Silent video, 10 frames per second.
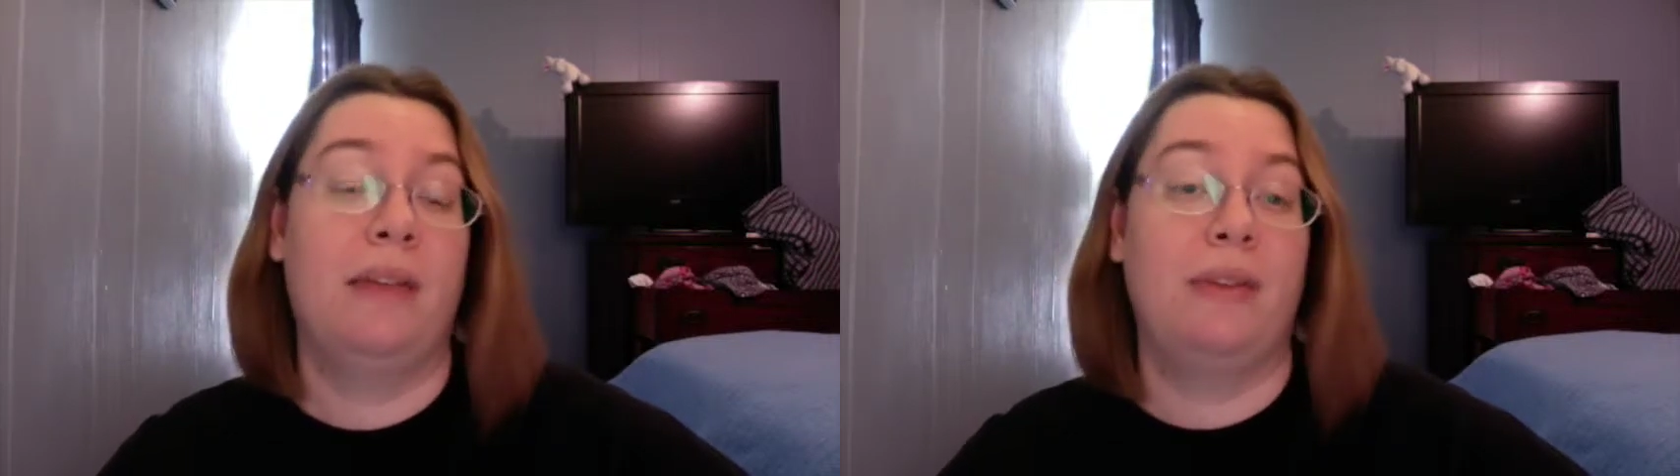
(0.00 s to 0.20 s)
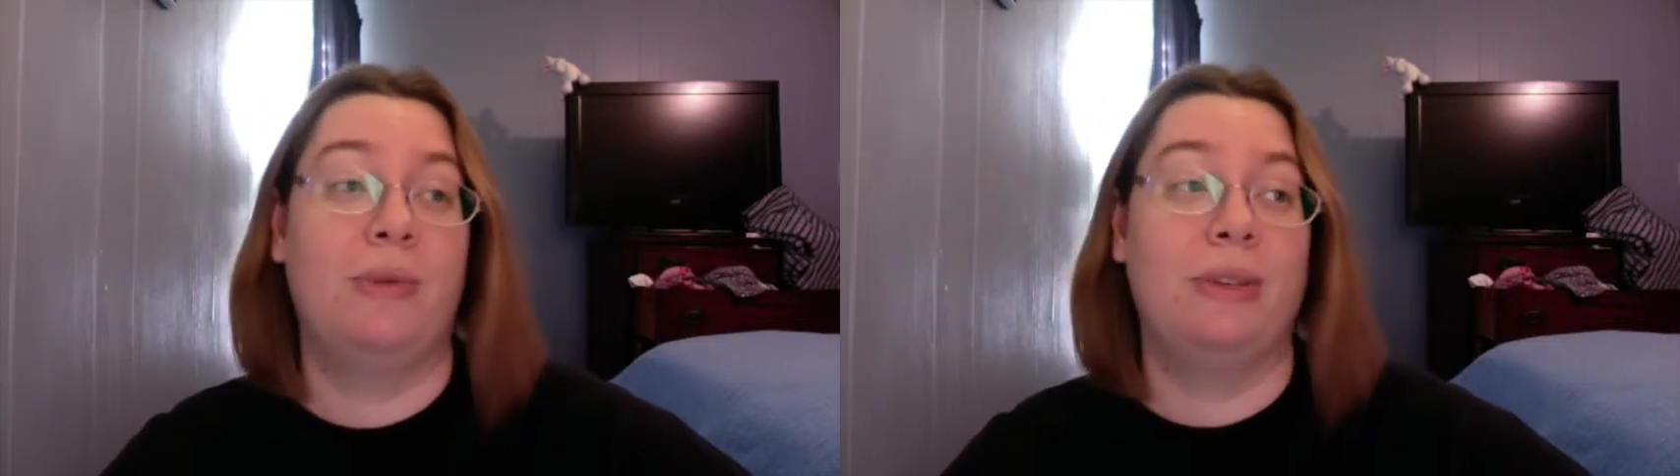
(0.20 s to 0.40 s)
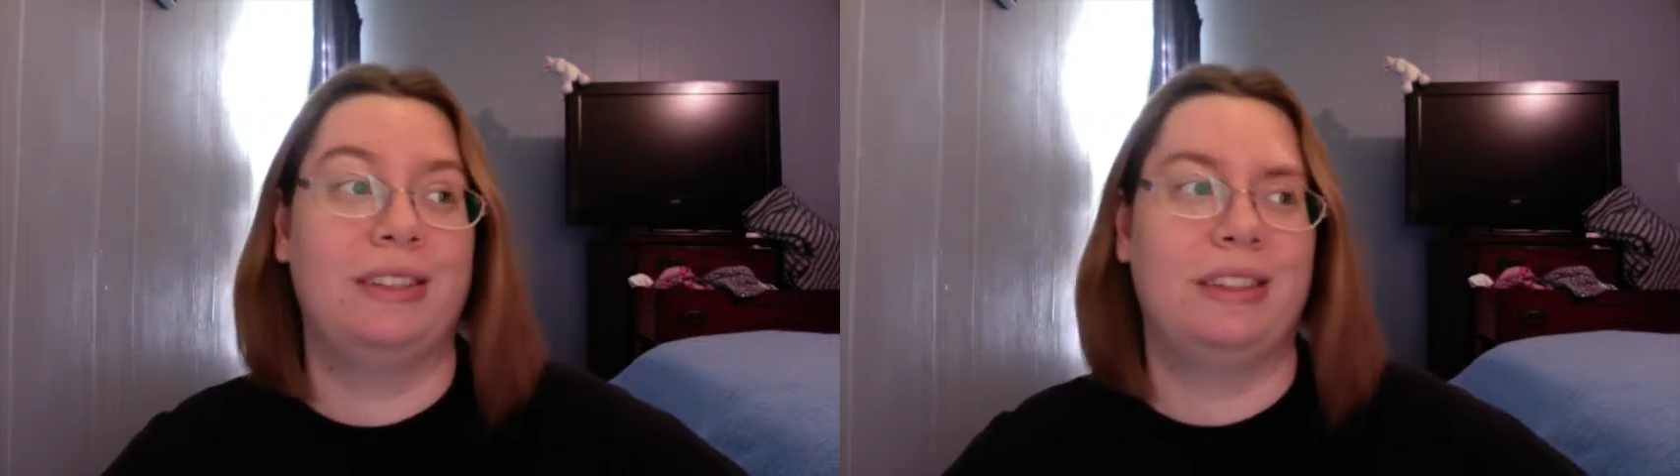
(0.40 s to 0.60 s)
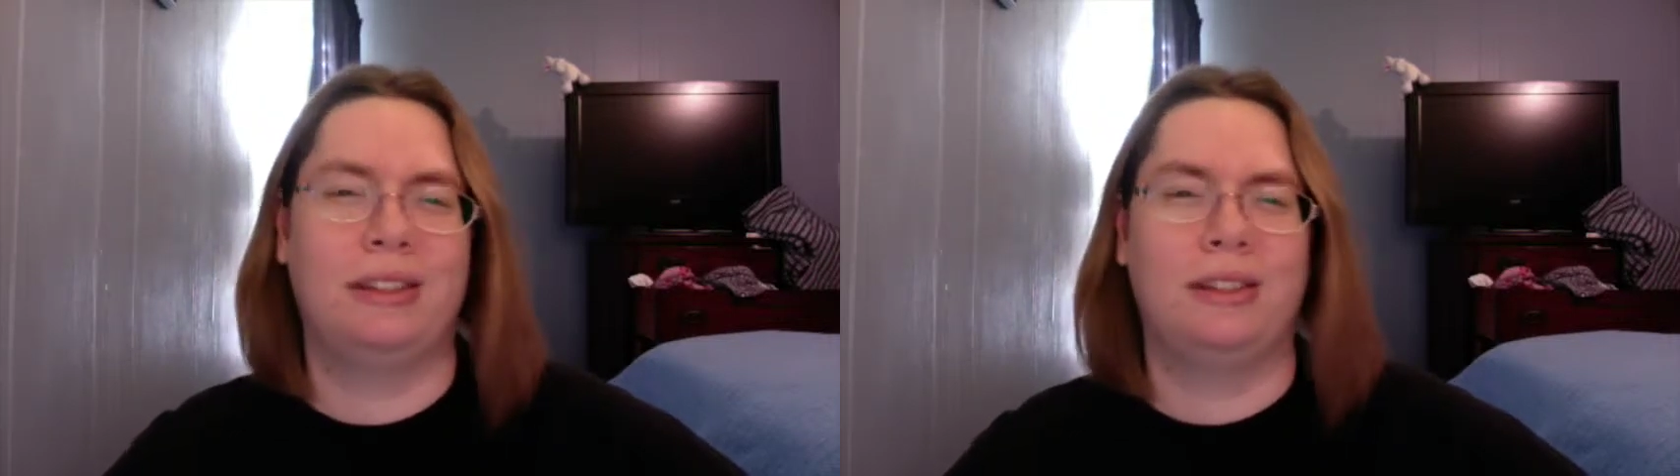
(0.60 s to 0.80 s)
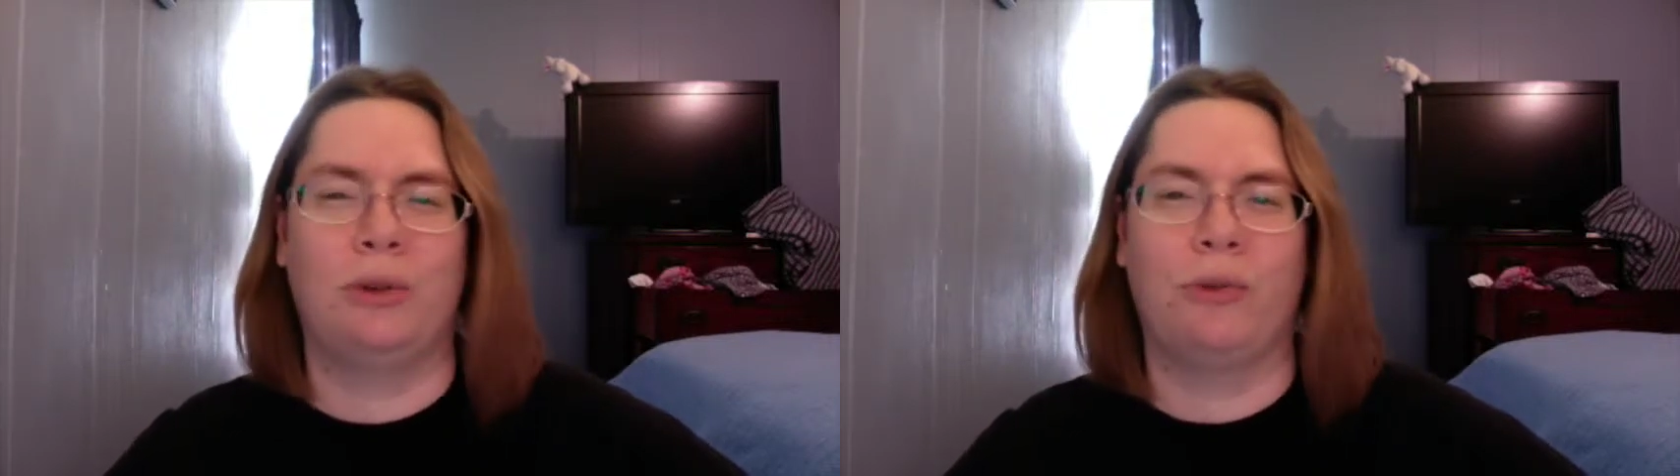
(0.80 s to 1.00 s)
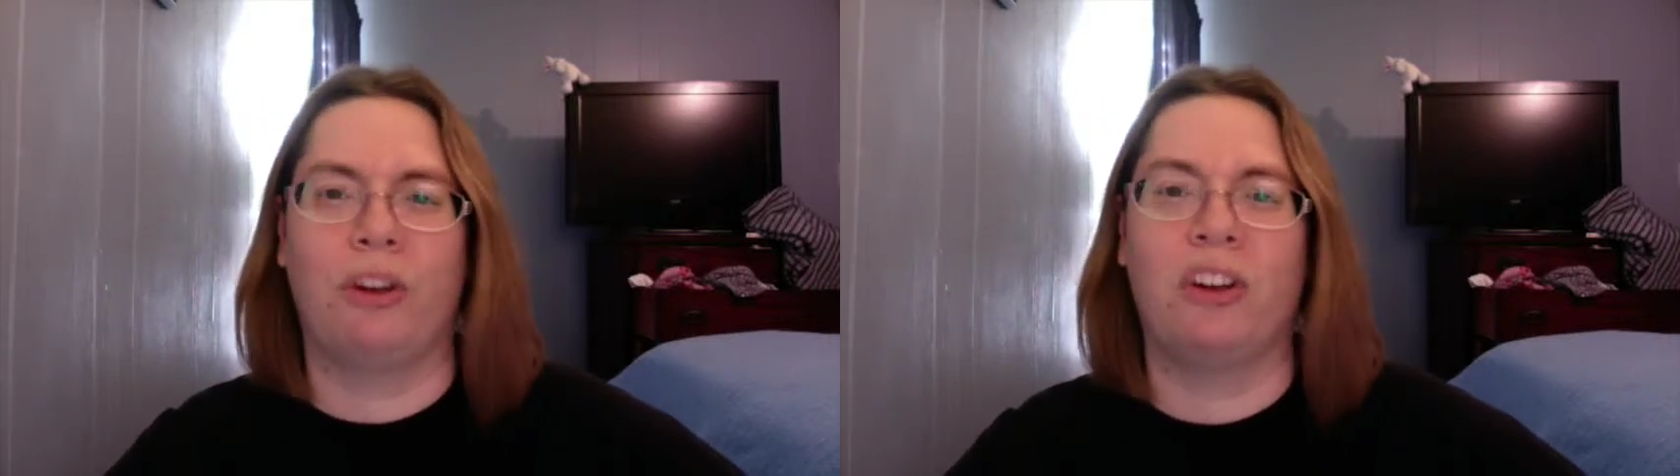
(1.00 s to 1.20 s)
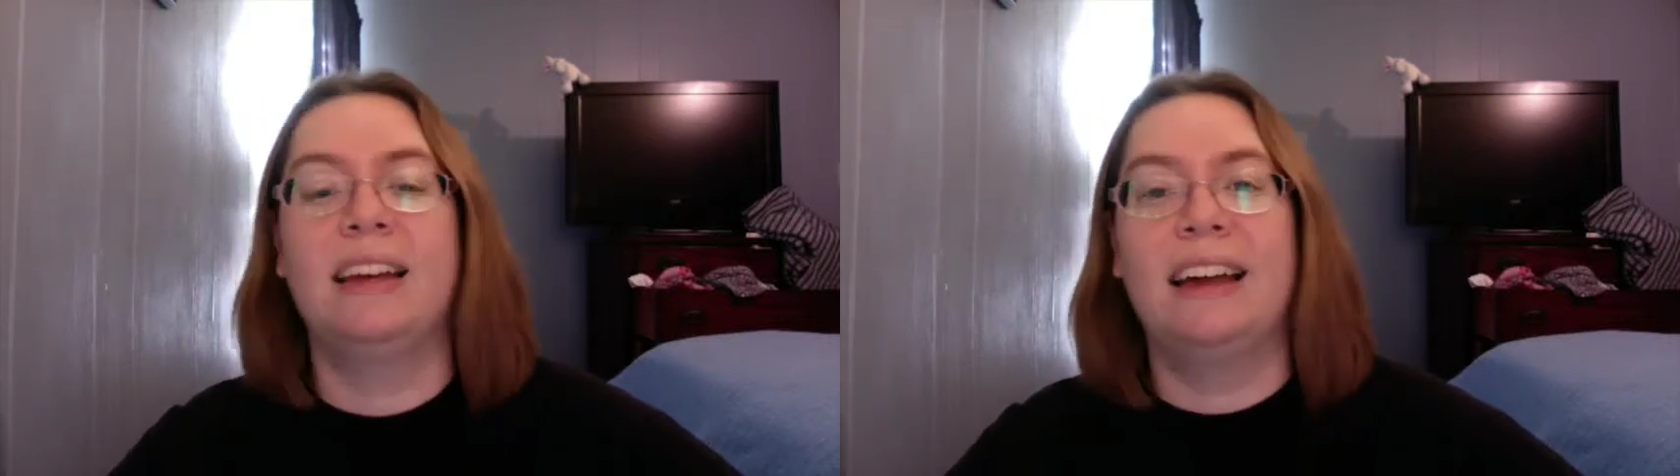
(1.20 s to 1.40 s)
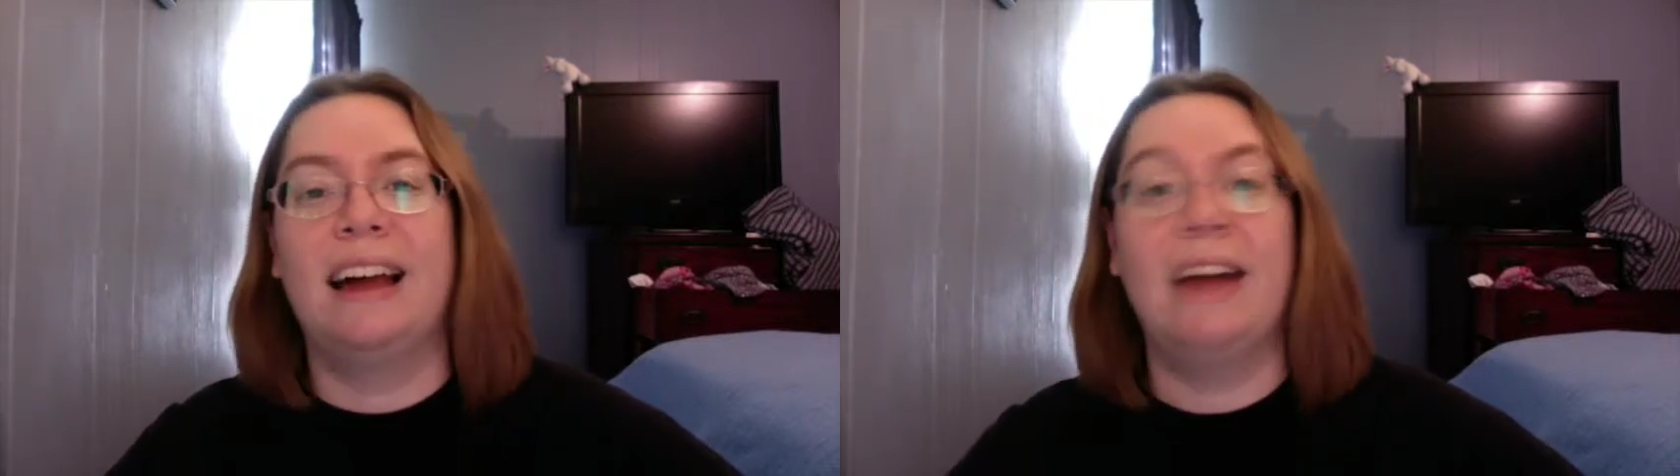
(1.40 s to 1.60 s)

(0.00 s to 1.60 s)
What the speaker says: everyone's done so far.